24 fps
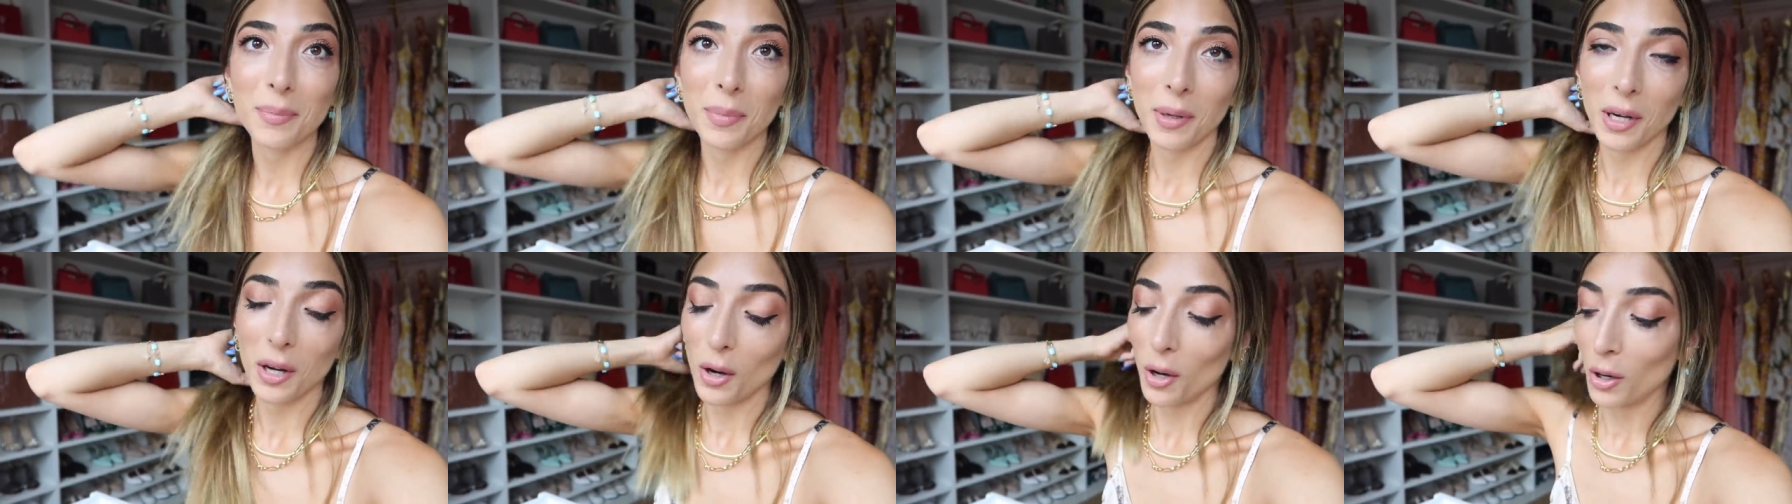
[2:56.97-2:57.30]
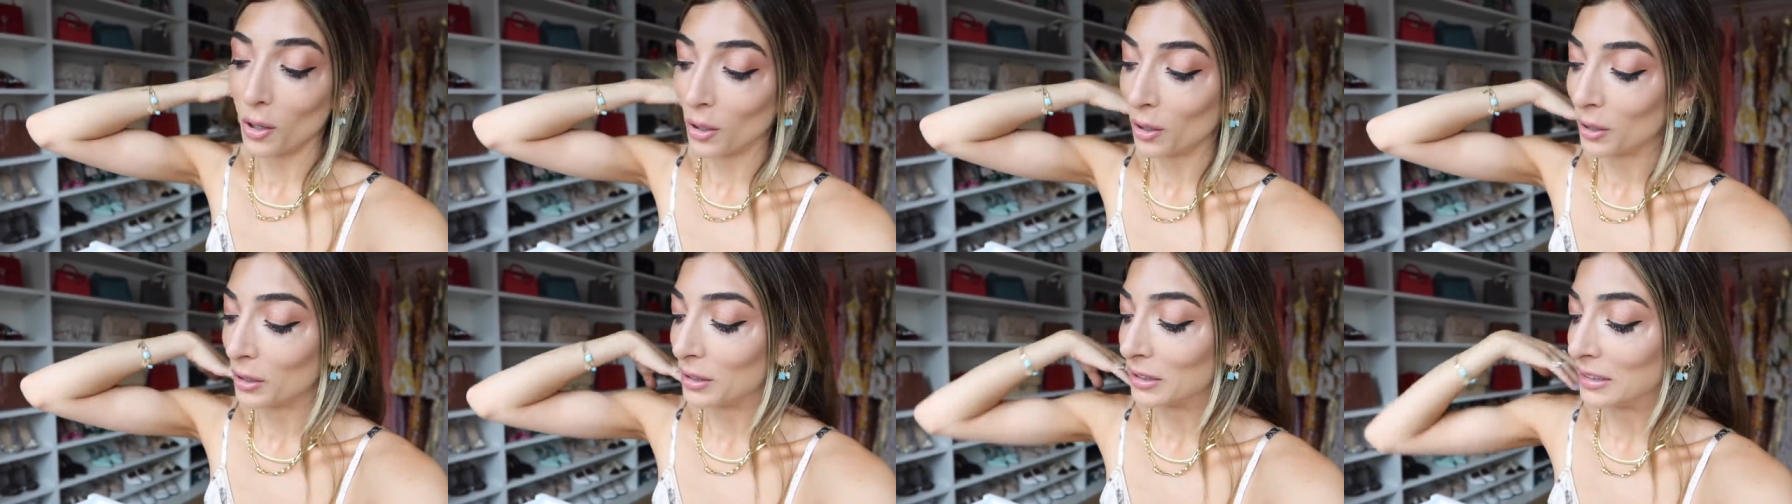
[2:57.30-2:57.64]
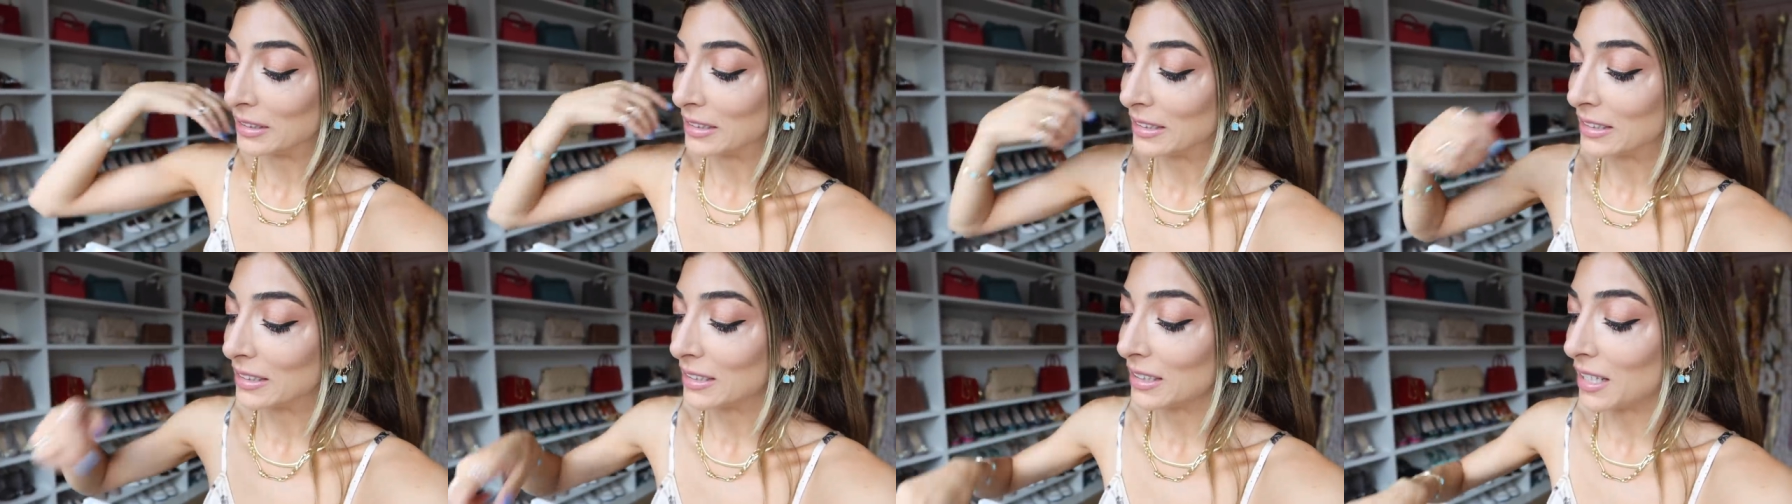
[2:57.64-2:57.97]

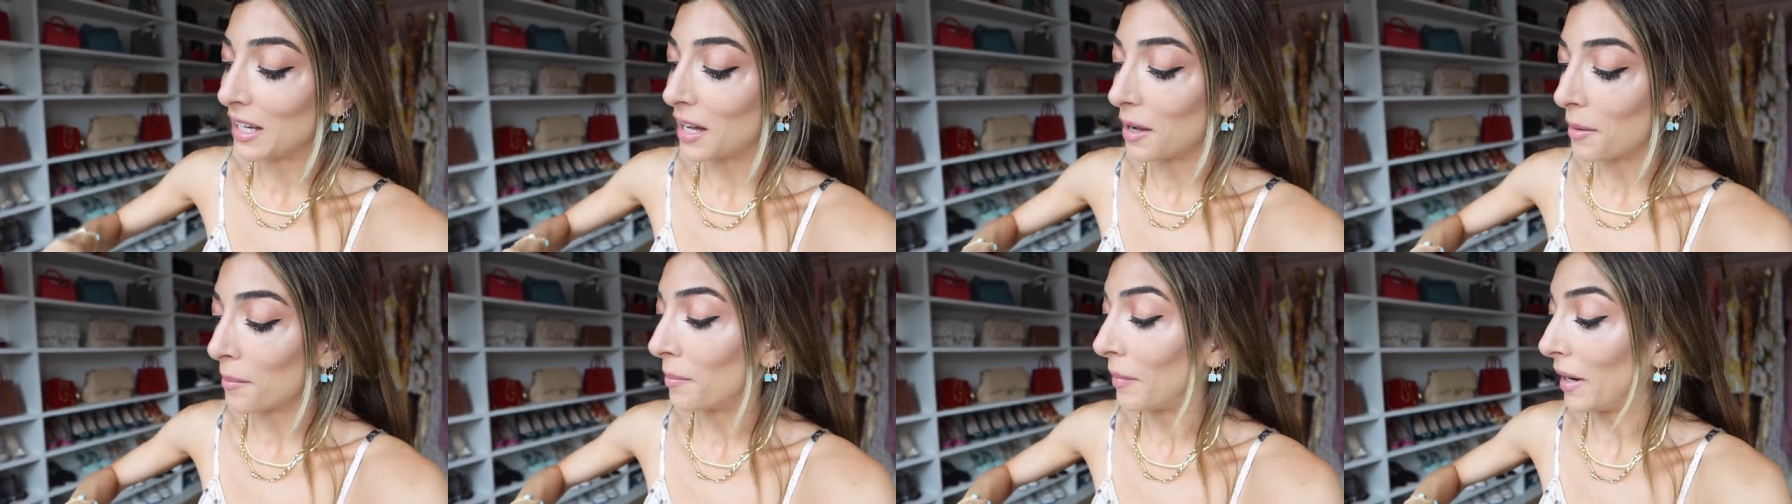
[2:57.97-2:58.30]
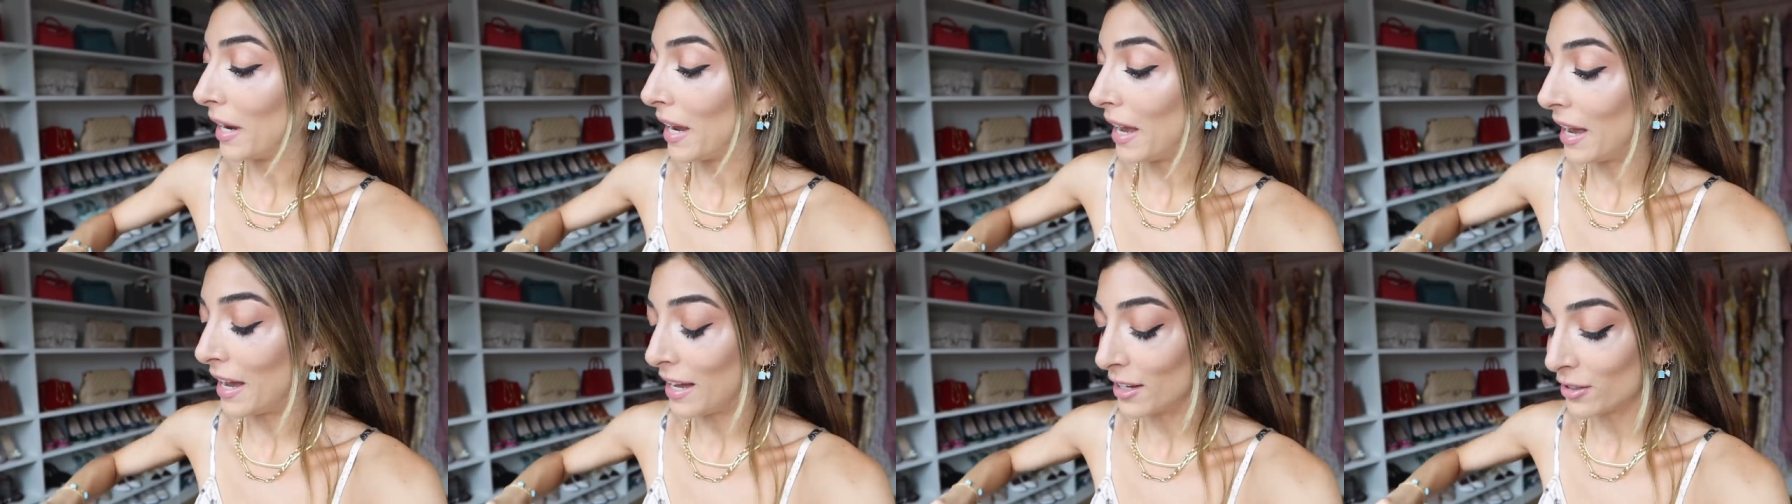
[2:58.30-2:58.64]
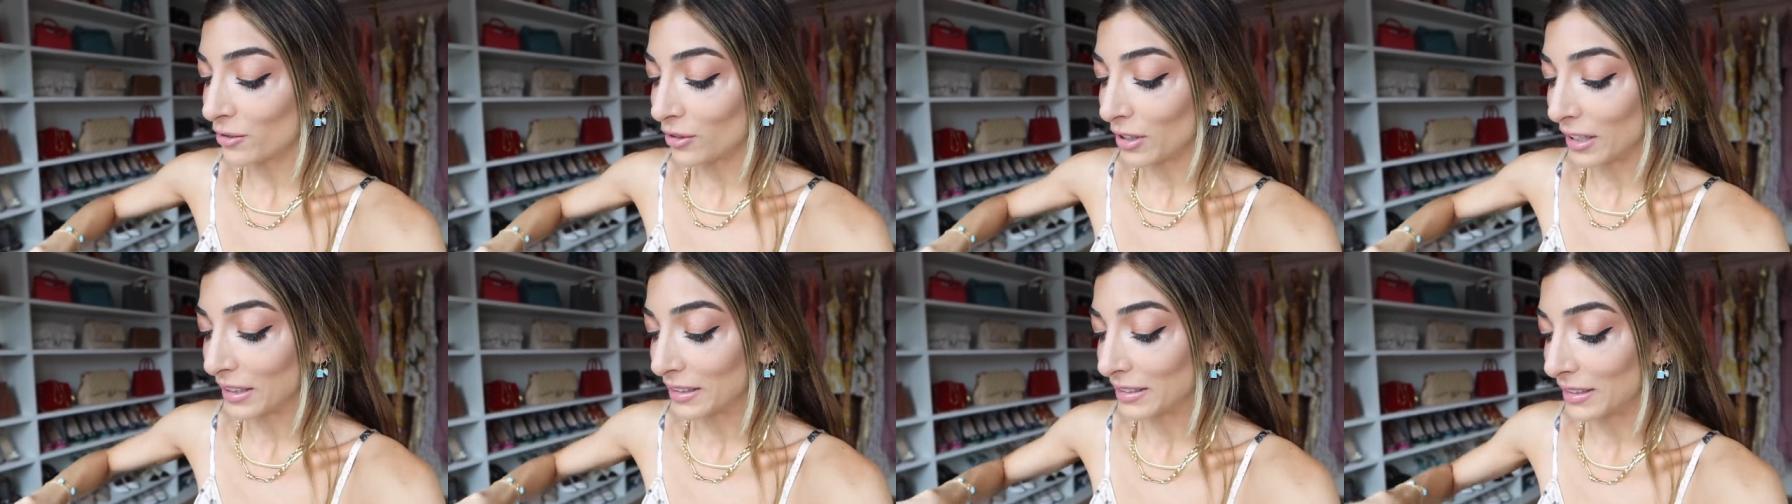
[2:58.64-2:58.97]
because my
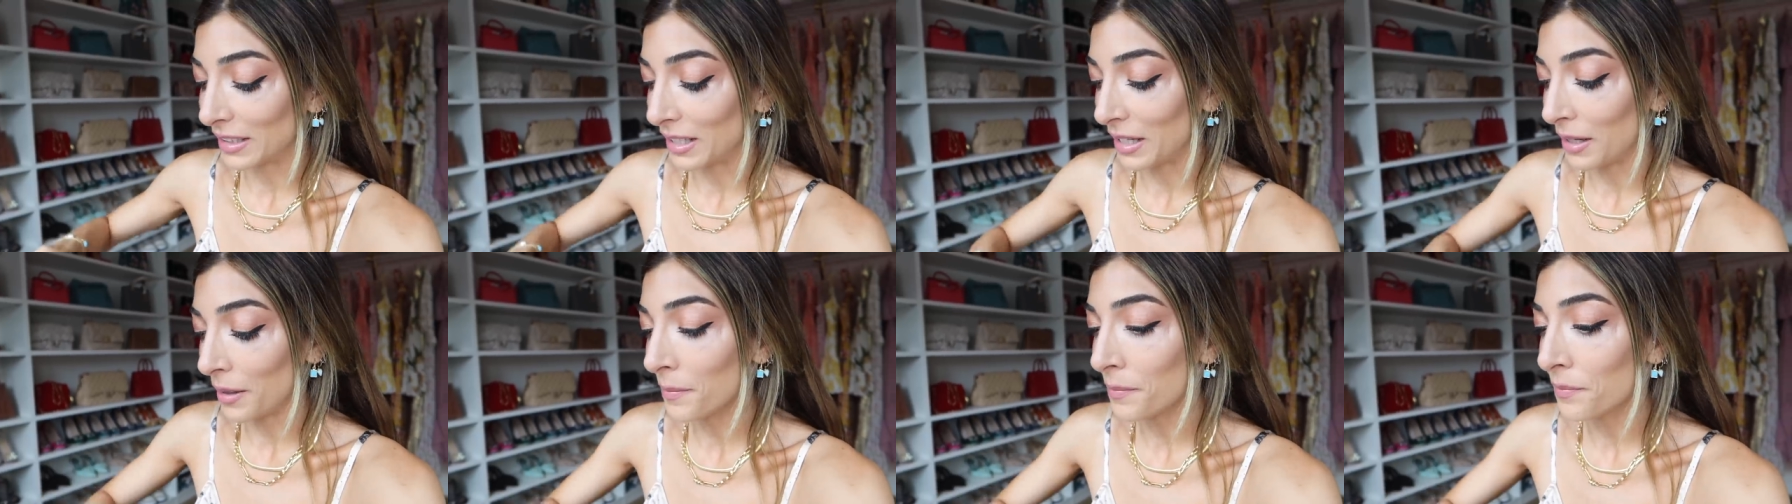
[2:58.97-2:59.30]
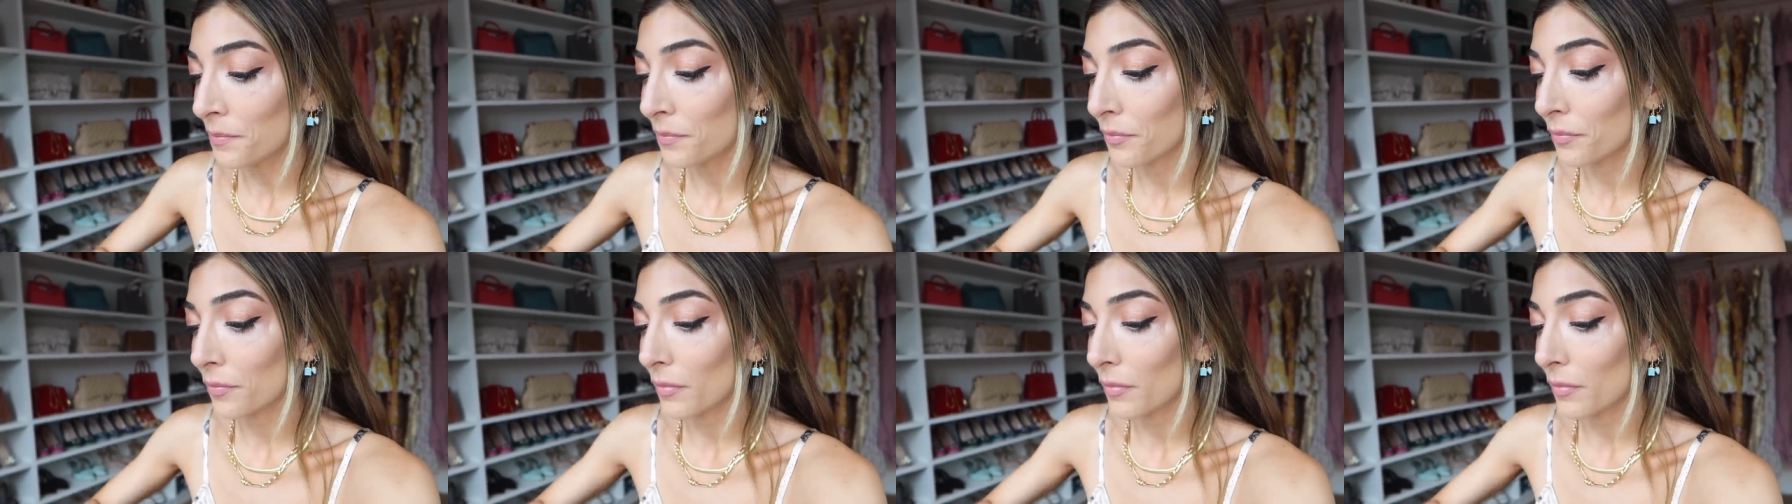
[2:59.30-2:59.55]
hairdresser,